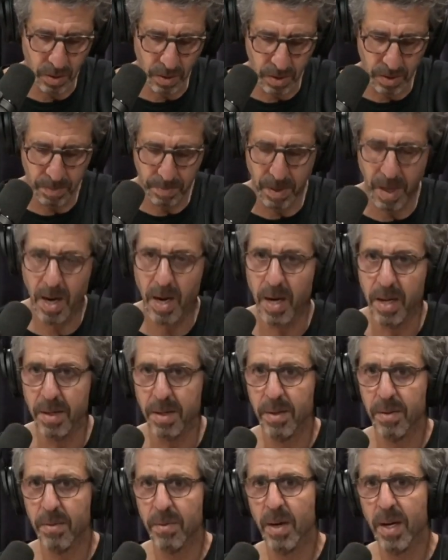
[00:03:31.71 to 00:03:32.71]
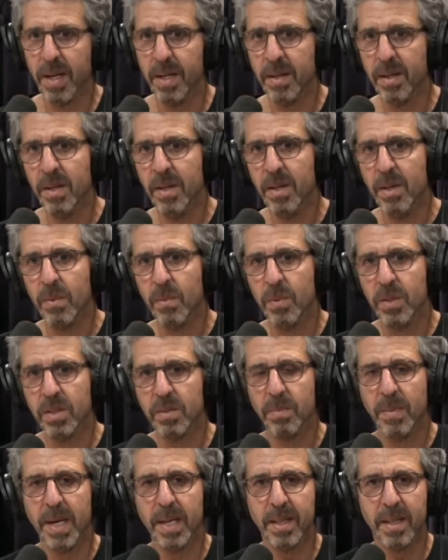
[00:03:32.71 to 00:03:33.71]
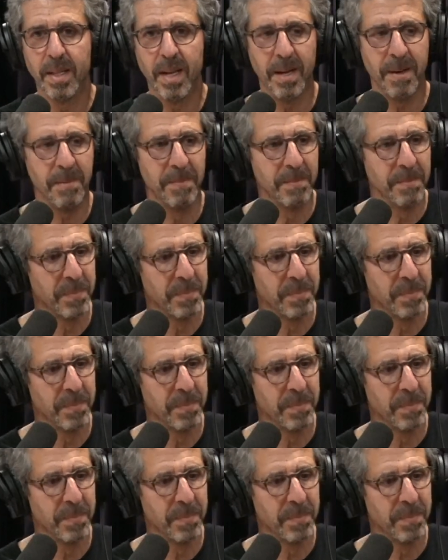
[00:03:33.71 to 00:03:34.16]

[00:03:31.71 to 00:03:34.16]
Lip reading: bond, right? Which meant that